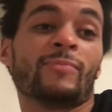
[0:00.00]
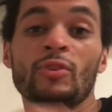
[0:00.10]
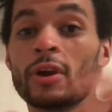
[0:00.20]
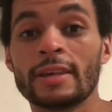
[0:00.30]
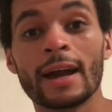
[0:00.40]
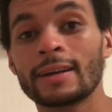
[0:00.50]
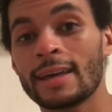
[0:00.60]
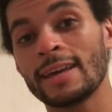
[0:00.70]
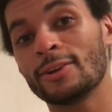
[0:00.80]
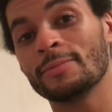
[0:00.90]
y'all
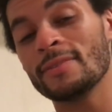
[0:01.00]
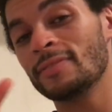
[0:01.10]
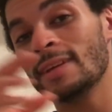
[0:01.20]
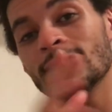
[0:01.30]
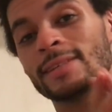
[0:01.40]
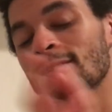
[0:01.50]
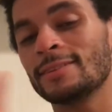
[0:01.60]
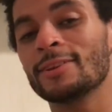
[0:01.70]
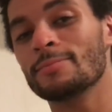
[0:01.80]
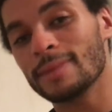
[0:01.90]
could hate on me for this, it's
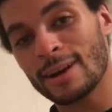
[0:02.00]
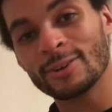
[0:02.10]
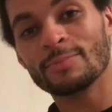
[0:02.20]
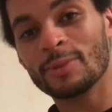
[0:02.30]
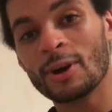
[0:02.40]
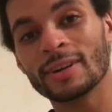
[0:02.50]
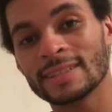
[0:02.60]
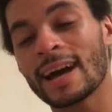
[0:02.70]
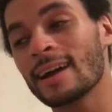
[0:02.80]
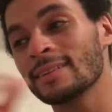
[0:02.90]
another blog
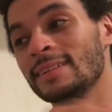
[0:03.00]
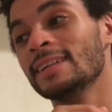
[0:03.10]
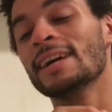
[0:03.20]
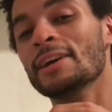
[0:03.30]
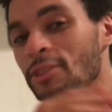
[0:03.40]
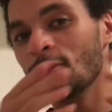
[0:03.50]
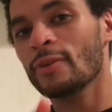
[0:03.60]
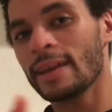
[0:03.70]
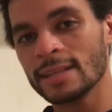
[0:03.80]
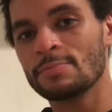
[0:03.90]
entirely, the
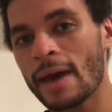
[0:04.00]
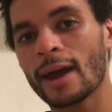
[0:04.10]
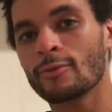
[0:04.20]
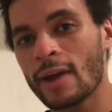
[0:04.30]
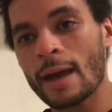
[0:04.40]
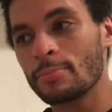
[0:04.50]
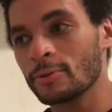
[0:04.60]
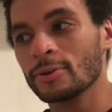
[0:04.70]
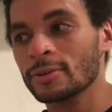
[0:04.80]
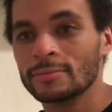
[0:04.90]
greatest battle
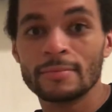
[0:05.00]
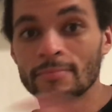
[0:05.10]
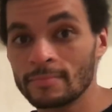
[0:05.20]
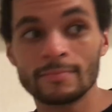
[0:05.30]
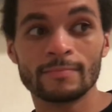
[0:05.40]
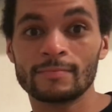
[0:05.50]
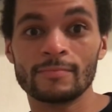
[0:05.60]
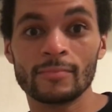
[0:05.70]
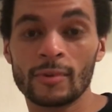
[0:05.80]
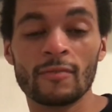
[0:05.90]
rapper
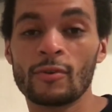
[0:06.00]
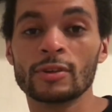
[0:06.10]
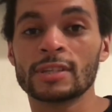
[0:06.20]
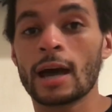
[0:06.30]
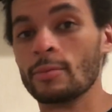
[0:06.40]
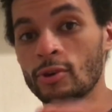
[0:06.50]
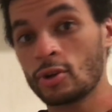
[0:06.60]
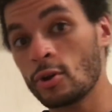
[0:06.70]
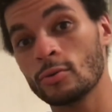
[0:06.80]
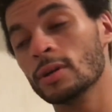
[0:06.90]
of all time, the
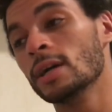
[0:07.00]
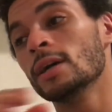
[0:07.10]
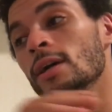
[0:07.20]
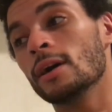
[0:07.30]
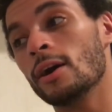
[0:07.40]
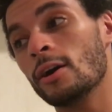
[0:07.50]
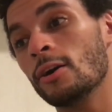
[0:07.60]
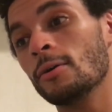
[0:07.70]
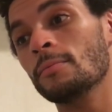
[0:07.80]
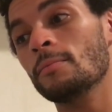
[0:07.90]
GOAT.
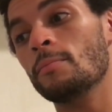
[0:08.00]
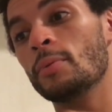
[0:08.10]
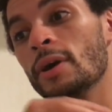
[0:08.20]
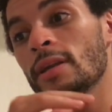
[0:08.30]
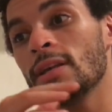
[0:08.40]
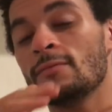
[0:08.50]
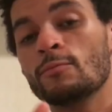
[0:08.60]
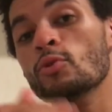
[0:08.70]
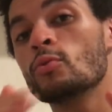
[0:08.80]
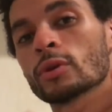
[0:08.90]
But if
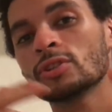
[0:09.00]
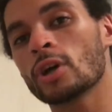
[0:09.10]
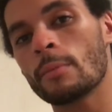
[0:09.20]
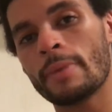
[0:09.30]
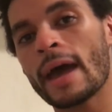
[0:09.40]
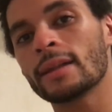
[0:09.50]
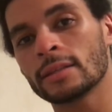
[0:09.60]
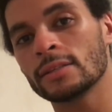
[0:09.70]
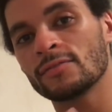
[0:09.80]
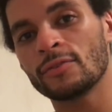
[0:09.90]
Mook were to start
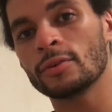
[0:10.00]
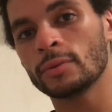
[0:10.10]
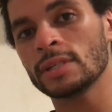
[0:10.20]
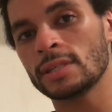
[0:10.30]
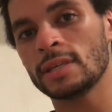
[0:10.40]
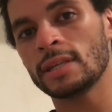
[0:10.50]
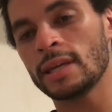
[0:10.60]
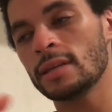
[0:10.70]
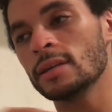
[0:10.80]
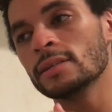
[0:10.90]
battling as frequently as
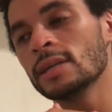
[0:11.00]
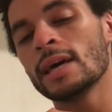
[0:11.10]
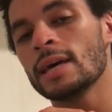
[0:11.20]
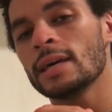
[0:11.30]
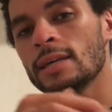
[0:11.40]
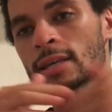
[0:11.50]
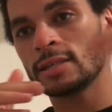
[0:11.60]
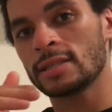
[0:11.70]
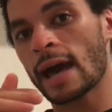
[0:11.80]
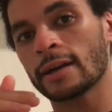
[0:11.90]
DNA does,
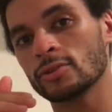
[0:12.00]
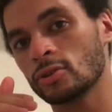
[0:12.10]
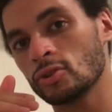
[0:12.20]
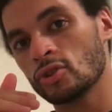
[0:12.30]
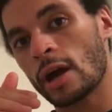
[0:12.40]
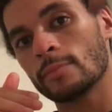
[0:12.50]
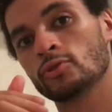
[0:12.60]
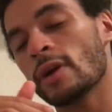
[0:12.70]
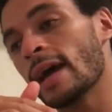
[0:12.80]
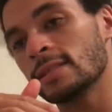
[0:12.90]
his stock is going to drop
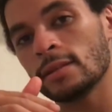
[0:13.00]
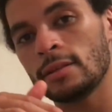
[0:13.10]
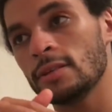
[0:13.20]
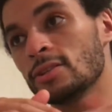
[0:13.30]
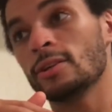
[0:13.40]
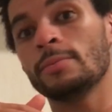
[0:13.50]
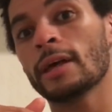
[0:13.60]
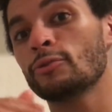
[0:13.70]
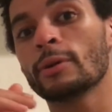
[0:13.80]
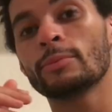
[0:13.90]
drastically. It's going to be
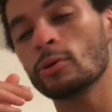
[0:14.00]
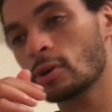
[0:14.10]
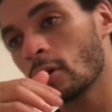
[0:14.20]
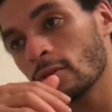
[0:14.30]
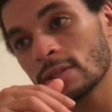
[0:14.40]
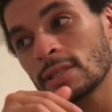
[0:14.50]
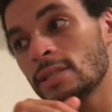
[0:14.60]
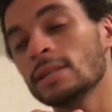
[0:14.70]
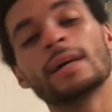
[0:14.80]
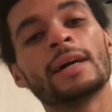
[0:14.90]
like
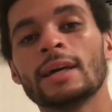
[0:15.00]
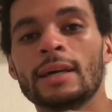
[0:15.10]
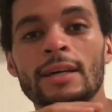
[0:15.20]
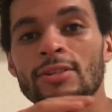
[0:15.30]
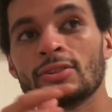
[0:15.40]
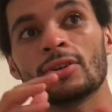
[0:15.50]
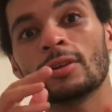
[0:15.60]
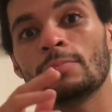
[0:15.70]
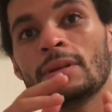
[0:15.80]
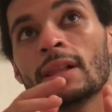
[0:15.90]
cryptocurrency. It's just
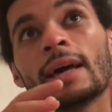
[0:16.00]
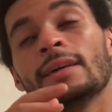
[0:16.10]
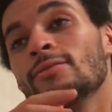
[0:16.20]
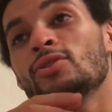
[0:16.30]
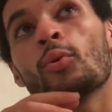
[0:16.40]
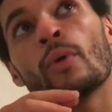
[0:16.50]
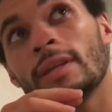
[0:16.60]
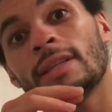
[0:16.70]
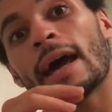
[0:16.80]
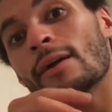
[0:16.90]
going to be like
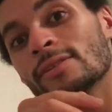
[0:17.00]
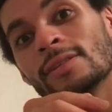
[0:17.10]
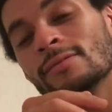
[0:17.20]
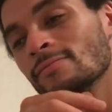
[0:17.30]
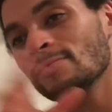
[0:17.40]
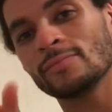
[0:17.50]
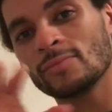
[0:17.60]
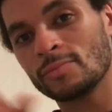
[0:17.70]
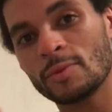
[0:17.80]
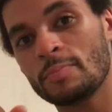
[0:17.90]
20,000,
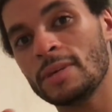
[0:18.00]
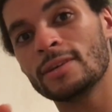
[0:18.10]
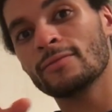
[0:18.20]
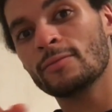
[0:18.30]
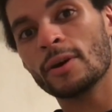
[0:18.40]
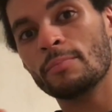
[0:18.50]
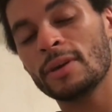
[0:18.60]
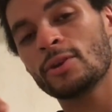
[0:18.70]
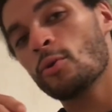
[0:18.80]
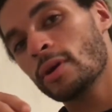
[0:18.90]
the peak of
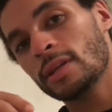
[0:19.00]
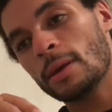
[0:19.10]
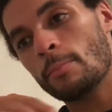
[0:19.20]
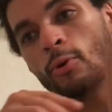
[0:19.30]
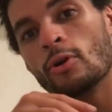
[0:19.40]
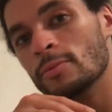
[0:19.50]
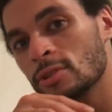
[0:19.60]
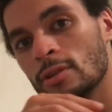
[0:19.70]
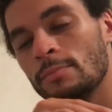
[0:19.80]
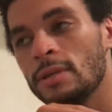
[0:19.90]
Bitcoin, and then boom, it's
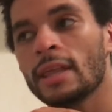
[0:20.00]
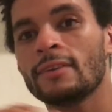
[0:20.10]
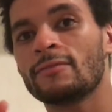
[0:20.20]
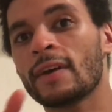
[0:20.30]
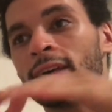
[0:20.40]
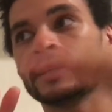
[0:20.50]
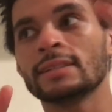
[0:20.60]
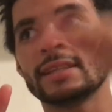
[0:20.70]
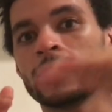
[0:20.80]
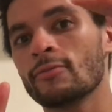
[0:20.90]
going to be like fighting to
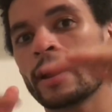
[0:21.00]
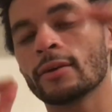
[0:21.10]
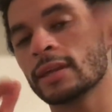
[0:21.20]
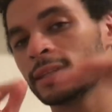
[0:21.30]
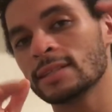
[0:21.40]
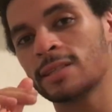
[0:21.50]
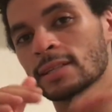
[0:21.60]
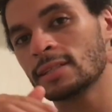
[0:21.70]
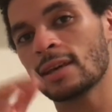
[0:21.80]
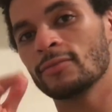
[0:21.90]
stay around like the
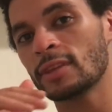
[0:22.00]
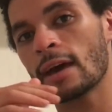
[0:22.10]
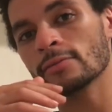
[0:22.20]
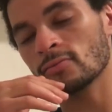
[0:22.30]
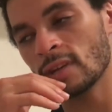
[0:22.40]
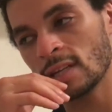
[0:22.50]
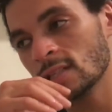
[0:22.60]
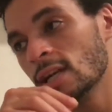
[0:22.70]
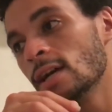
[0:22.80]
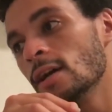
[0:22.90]
6,000 to 7,000 range.